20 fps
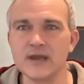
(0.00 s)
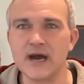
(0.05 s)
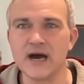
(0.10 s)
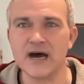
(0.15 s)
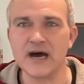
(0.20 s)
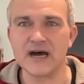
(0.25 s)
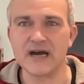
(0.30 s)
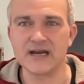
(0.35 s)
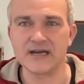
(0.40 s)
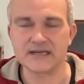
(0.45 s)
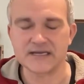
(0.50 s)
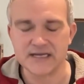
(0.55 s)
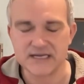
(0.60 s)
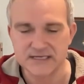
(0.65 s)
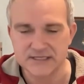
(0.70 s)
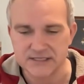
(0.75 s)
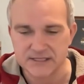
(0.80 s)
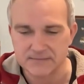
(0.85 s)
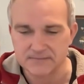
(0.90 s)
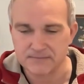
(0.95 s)
uh,
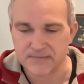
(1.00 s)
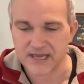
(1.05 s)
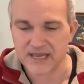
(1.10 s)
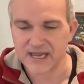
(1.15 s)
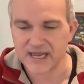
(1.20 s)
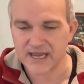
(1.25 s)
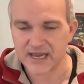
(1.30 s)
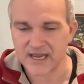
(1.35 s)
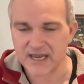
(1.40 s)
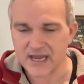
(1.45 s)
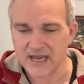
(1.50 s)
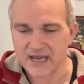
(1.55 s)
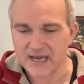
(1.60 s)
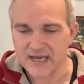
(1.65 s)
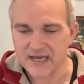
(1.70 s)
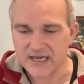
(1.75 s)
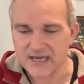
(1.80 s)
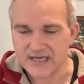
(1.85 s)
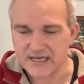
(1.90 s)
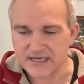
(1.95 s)
to me
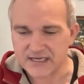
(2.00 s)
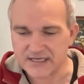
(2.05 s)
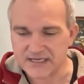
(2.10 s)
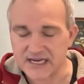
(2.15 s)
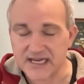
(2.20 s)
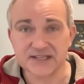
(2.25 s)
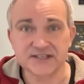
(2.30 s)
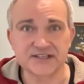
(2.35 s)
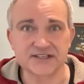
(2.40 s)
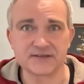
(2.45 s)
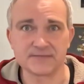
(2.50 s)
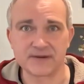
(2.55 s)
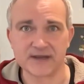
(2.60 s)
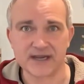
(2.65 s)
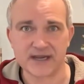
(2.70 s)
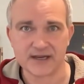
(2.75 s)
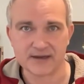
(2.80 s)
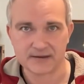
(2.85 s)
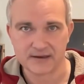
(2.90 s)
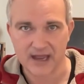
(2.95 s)
needs to
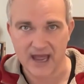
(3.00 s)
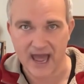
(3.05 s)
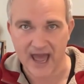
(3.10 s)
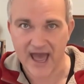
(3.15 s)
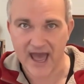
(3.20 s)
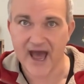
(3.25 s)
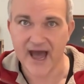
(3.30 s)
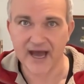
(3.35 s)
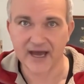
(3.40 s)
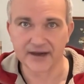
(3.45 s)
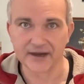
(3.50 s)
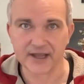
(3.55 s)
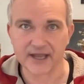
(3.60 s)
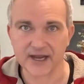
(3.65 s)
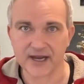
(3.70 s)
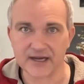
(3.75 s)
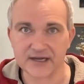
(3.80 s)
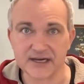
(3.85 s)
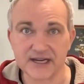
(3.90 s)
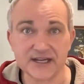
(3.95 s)
be had,
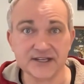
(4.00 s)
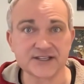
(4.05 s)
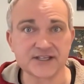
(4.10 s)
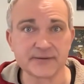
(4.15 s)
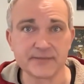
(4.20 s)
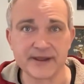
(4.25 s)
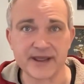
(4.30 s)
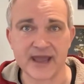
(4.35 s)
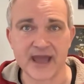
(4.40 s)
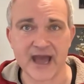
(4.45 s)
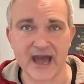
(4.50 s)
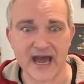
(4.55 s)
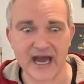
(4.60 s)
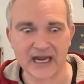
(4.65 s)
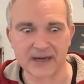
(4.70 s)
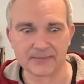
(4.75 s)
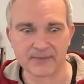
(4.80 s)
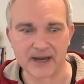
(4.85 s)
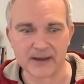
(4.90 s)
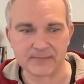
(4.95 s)
and it needs to be
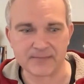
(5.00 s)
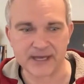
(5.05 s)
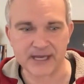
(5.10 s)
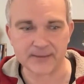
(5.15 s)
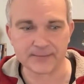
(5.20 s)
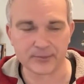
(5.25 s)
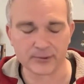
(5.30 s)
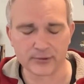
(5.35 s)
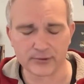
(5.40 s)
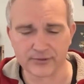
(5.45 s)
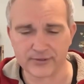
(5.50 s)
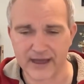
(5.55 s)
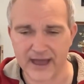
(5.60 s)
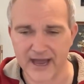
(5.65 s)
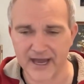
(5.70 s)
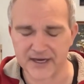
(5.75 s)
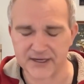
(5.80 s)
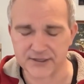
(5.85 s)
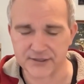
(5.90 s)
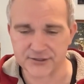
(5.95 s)
had by people
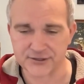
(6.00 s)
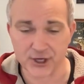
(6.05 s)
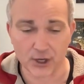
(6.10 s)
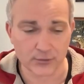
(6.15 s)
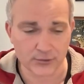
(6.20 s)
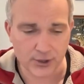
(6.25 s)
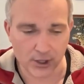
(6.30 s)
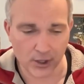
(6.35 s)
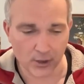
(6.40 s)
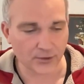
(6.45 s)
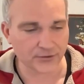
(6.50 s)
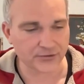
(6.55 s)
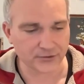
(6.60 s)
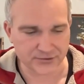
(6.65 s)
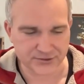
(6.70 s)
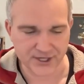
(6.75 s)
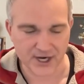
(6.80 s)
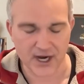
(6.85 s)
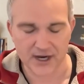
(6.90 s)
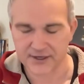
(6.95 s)
that don't know what they're
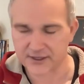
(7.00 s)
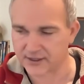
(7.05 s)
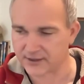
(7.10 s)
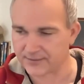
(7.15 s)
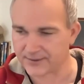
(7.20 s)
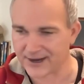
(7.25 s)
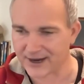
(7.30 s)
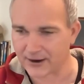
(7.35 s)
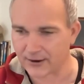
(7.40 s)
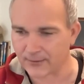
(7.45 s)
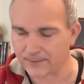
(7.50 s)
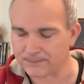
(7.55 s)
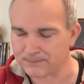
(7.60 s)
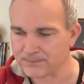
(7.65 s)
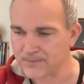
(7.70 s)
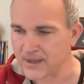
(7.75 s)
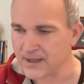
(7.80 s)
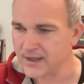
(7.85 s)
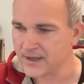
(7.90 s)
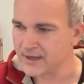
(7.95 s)
talking about,
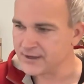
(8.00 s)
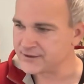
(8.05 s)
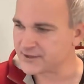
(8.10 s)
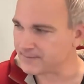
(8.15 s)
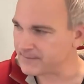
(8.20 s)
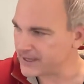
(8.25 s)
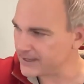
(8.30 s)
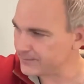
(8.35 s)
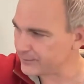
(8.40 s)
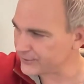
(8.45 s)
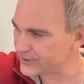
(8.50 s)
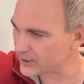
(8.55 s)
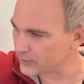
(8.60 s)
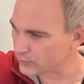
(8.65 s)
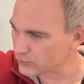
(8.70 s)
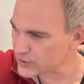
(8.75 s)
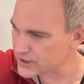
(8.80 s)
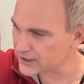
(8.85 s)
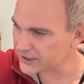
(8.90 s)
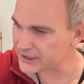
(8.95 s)
the people that
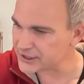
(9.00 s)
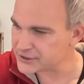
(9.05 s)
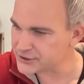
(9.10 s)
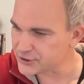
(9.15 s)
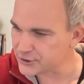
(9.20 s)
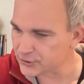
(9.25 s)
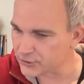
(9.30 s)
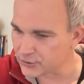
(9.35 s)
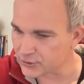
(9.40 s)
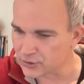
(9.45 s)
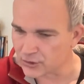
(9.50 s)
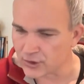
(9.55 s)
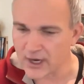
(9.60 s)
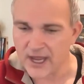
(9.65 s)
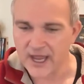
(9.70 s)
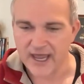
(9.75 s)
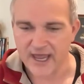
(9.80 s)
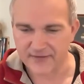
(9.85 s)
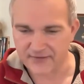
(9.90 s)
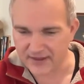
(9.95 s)
really do,
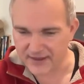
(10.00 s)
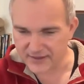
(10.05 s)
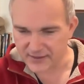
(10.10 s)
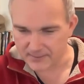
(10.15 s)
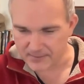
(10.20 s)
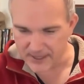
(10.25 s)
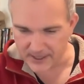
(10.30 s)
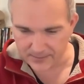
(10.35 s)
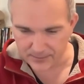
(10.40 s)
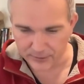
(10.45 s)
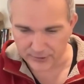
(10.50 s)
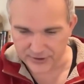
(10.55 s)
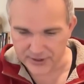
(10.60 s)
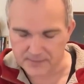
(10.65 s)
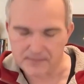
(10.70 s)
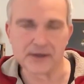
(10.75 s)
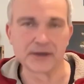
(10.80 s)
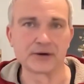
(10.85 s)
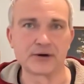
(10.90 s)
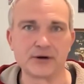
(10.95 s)
and then the people in
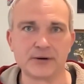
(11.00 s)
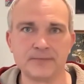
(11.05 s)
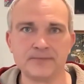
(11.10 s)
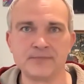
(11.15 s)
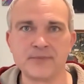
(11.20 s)
the middle.